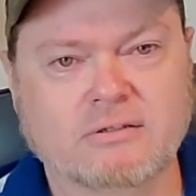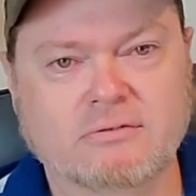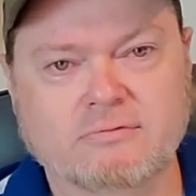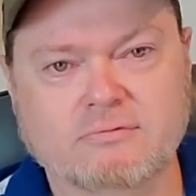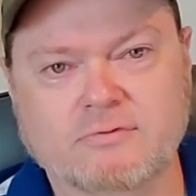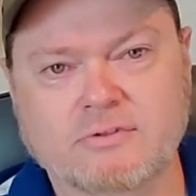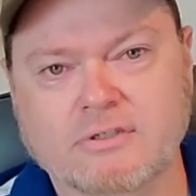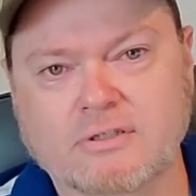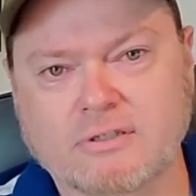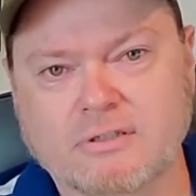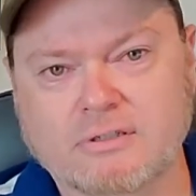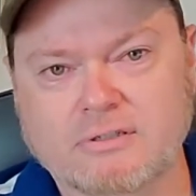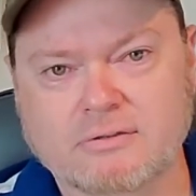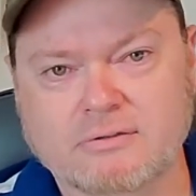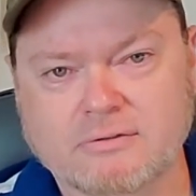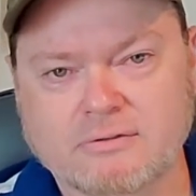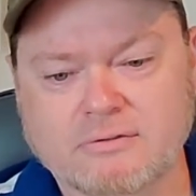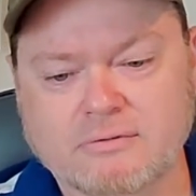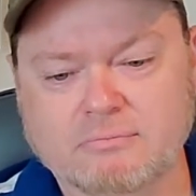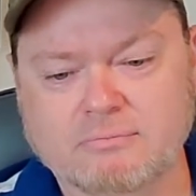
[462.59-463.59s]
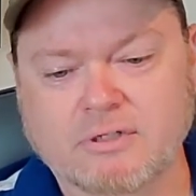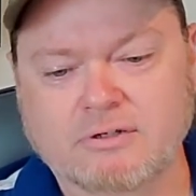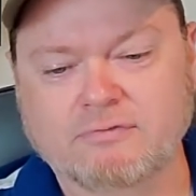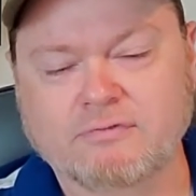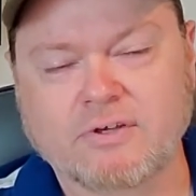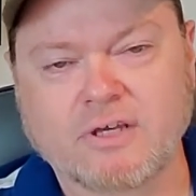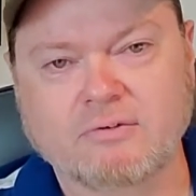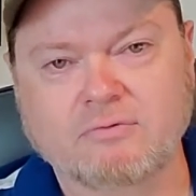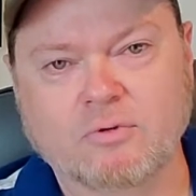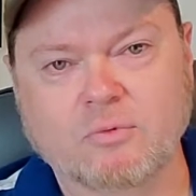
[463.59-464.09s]
of my
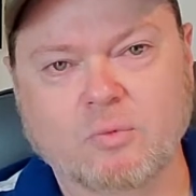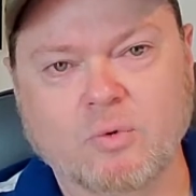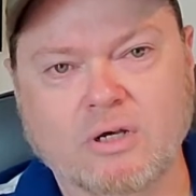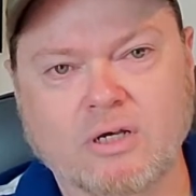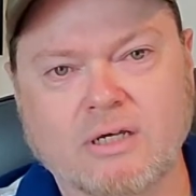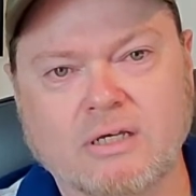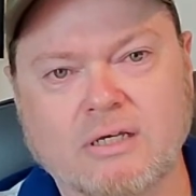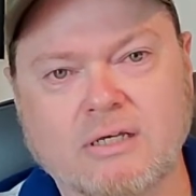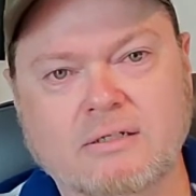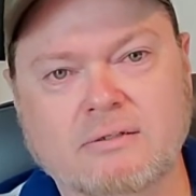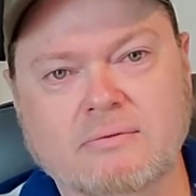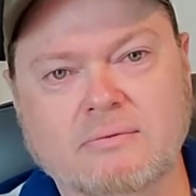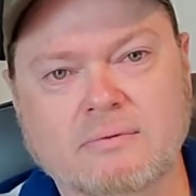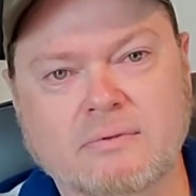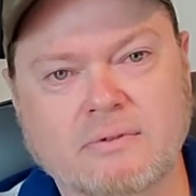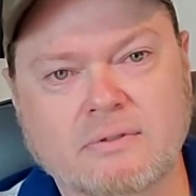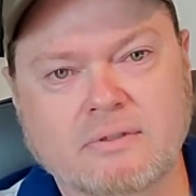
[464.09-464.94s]
favorite wine